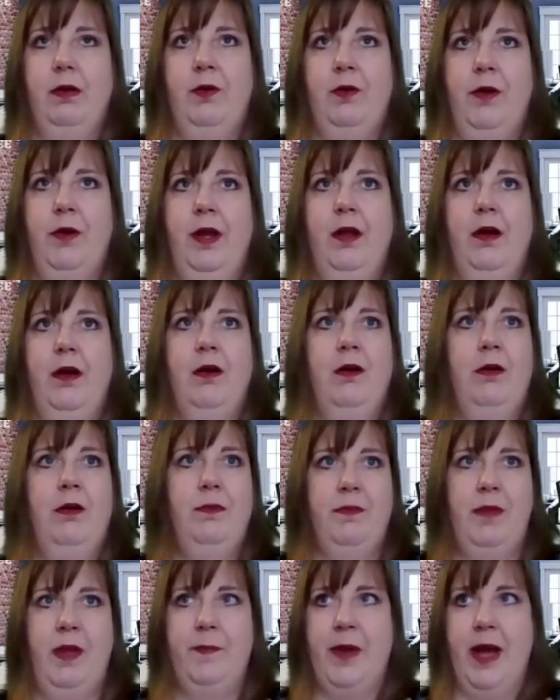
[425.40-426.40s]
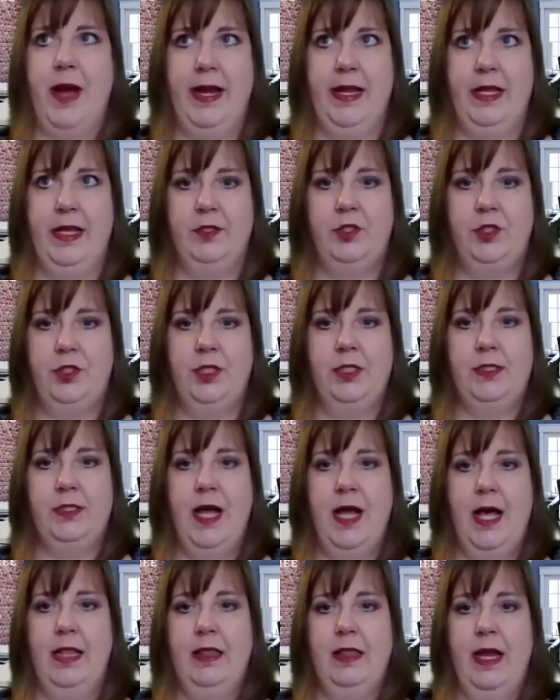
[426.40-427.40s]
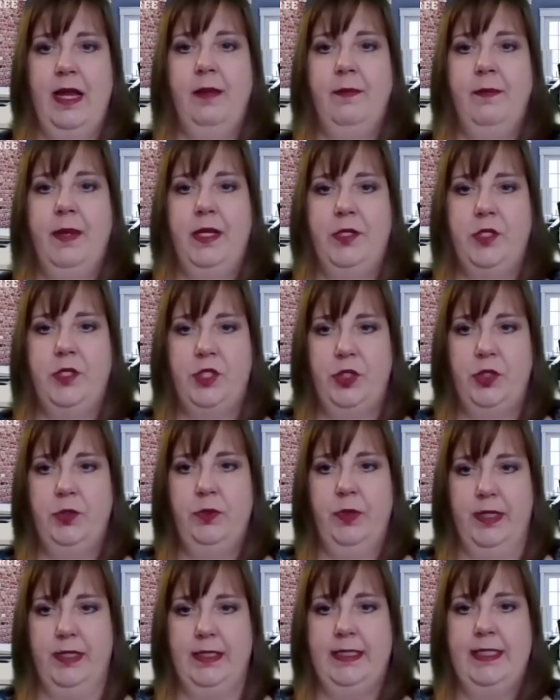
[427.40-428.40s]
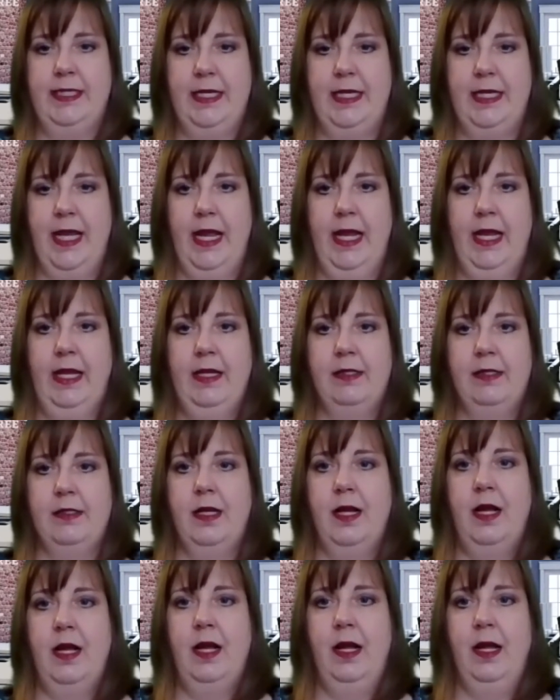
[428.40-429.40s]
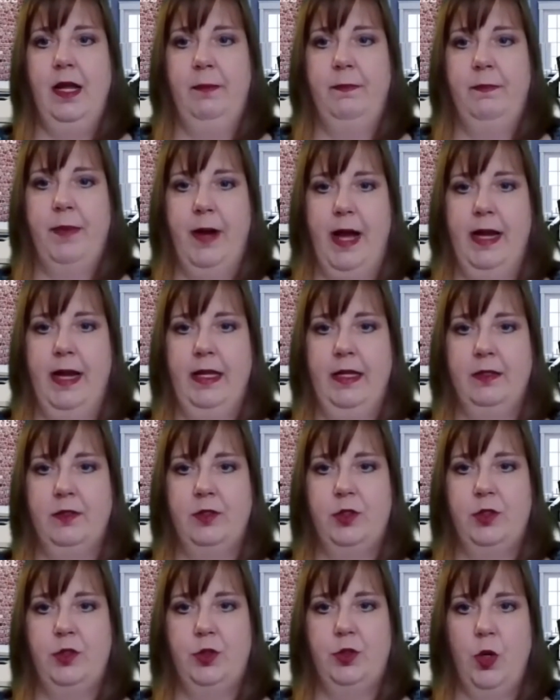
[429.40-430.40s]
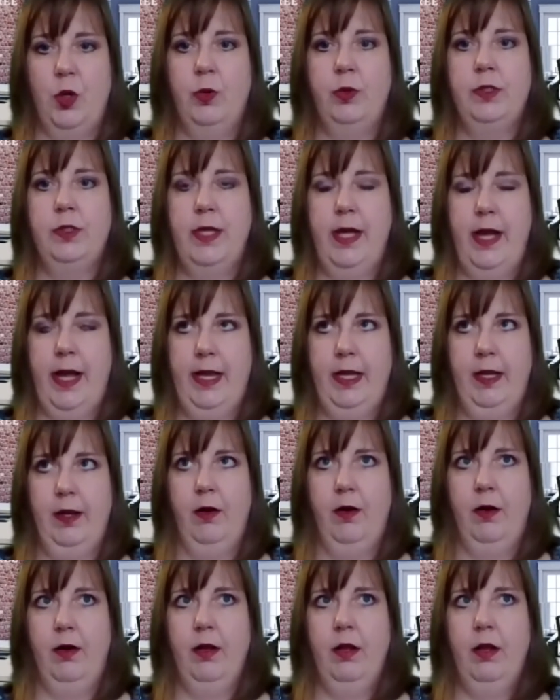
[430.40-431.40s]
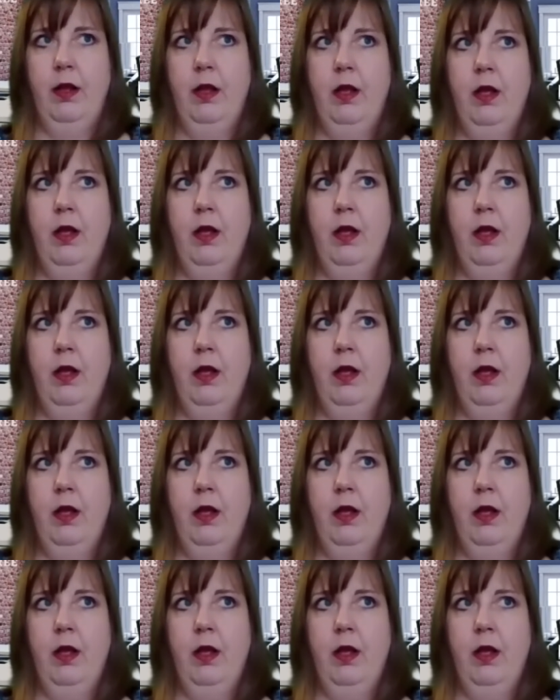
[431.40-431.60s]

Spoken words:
going, oh, my body is just not letting me do it today because my body is so tired.